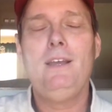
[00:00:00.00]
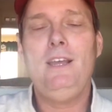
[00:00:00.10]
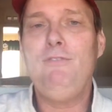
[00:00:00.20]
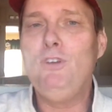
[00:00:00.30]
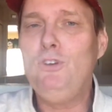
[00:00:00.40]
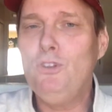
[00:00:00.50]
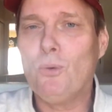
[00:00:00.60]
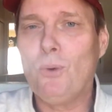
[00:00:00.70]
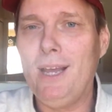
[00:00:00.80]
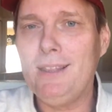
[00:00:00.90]
if you do the
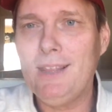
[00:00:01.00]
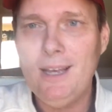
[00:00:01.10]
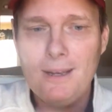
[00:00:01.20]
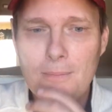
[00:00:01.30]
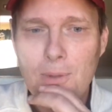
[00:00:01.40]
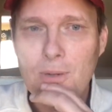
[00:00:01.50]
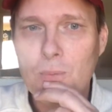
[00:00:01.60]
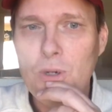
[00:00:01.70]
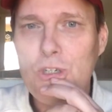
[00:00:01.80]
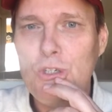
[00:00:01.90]
right thing, but
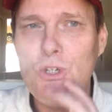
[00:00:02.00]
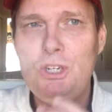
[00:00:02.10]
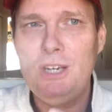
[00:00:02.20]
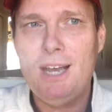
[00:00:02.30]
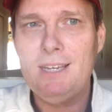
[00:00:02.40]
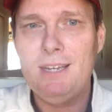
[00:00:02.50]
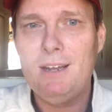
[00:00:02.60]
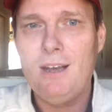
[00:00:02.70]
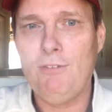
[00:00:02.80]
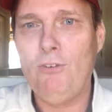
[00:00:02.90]
you should not
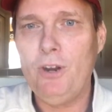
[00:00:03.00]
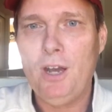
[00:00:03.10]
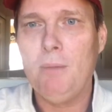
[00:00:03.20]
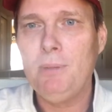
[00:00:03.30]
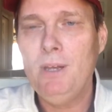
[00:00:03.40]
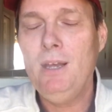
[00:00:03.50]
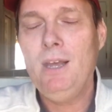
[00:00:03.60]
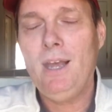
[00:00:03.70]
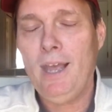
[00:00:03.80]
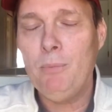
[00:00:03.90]
get a foot up.
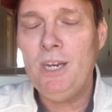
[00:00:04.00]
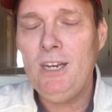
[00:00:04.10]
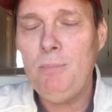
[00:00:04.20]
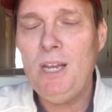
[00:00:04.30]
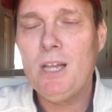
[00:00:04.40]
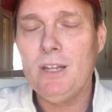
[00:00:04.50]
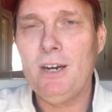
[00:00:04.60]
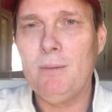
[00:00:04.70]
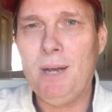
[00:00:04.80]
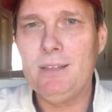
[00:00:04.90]
And we need to be
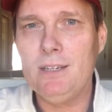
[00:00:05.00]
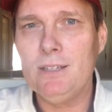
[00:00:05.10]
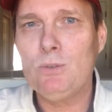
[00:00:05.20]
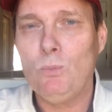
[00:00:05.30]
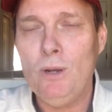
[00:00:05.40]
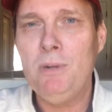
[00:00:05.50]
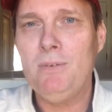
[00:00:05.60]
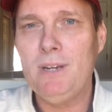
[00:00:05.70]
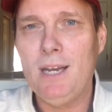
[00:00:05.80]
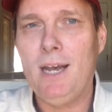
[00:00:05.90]
clear about this. Women
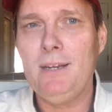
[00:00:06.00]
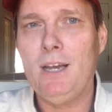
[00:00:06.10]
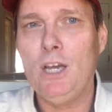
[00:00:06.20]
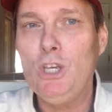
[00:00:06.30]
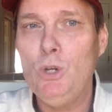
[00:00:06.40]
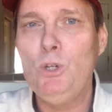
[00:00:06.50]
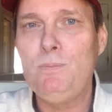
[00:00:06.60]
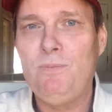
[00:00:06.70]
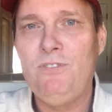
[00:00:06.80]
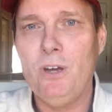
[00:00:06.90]
have got a huge
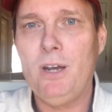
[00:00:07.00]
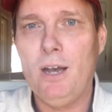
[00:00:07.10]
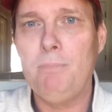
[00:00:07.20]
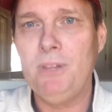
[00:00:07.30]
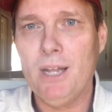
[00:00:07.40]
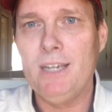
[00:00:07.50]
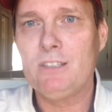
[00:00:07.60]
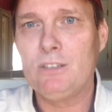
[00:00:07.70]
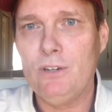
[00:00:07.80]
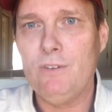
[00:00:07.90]
foot up in the
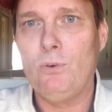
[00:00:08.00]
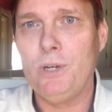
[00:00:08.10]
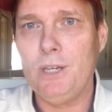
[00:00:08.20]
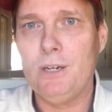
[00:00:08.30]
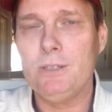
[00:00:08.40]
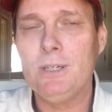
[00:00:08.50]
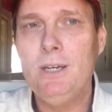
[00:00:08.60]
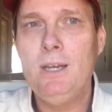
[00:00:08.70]
last 30 or 40 years.